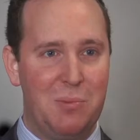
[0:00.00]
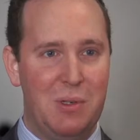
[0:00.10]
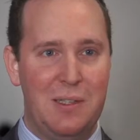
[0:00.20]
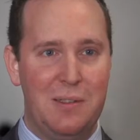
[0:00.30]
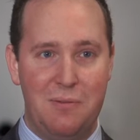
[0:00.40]

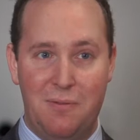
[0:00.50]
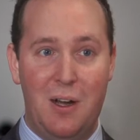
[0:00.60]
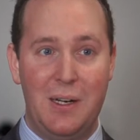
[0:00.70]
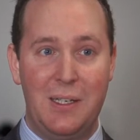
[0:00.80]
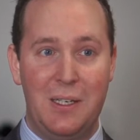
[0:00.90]
been the
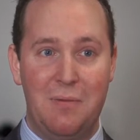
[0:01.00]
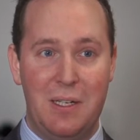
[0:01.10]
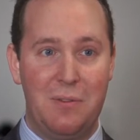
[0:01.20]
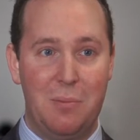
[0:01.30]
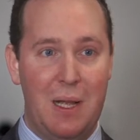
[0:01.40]
defining event
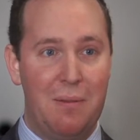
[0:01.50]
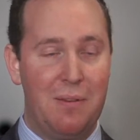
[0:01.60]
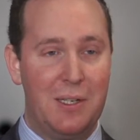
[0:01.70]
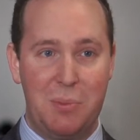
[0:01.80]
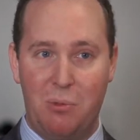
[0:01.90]
of the month
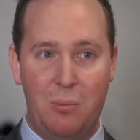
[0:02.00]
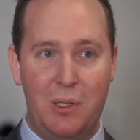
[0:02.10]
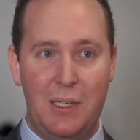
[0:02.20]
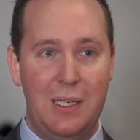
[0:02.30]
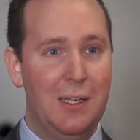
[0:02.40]
and has
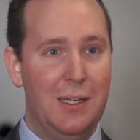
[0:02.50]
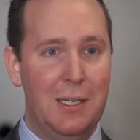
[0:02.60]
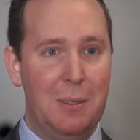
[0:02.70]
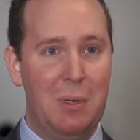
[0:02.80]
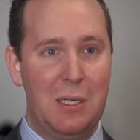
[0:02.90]
probably
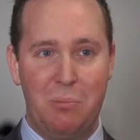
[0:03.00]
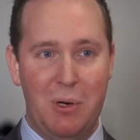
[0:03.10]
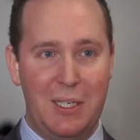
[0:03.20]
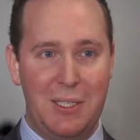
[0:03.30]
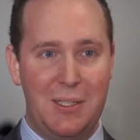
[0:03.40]
beaten
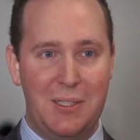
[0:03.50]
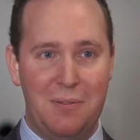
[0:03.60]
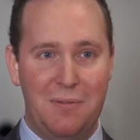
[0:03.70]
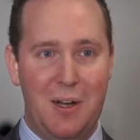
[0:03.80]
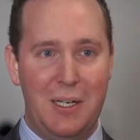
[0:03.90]
Brexit as the
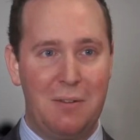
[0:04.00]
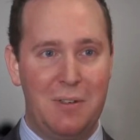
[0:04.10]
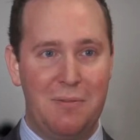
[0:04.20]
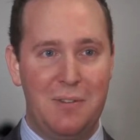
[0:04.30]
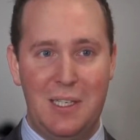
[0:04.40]
defining
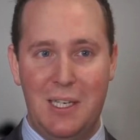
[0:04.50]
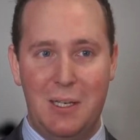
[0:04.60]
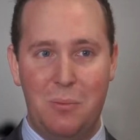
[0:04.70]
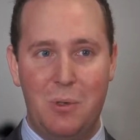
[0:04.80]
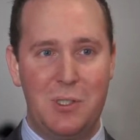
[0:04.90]
event of the year.
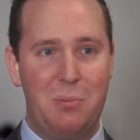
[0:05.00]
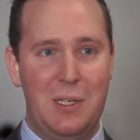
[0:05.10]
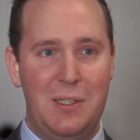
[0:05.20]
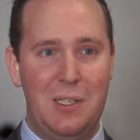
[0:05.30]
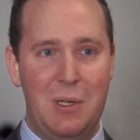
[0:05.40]
What's
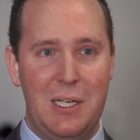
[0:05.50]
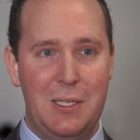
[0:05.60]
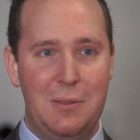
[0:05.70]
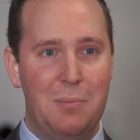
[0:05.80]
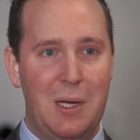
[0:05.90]
been the
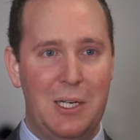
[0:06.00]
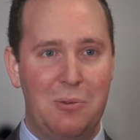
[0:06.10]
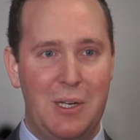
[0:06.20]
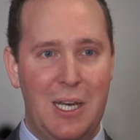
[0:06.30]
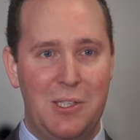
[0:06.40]
immediate market
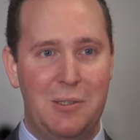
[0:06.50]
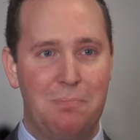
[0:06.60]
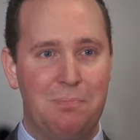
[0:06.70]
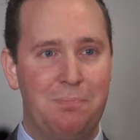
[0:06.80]
reaction?